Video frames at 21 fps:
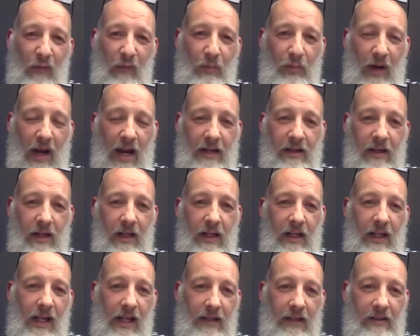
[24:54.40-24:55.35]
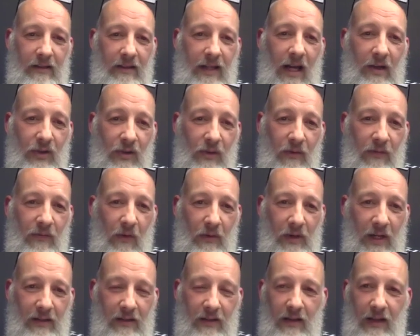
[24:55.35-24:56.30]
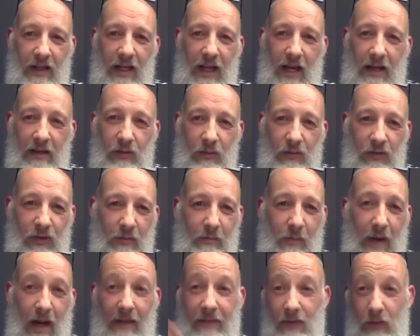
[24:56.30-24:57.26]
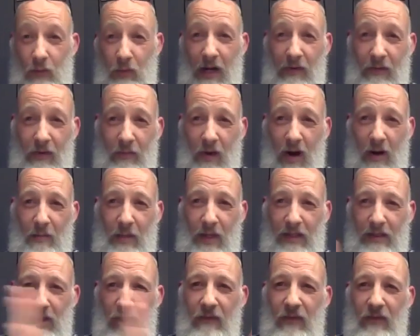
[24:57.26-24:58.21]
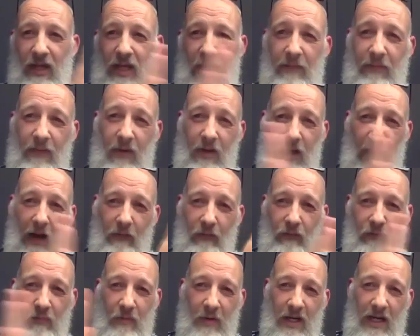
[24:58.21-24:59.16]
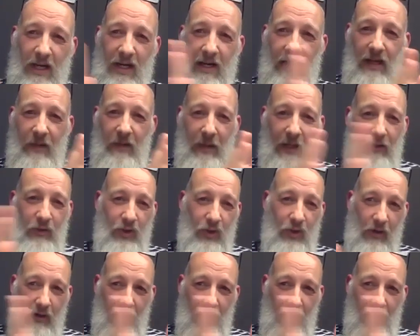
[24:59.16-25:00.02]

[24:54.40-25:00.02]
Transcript: bread is a session of phonics at the end or some maths or whatever it might be. So you've given that really big chunk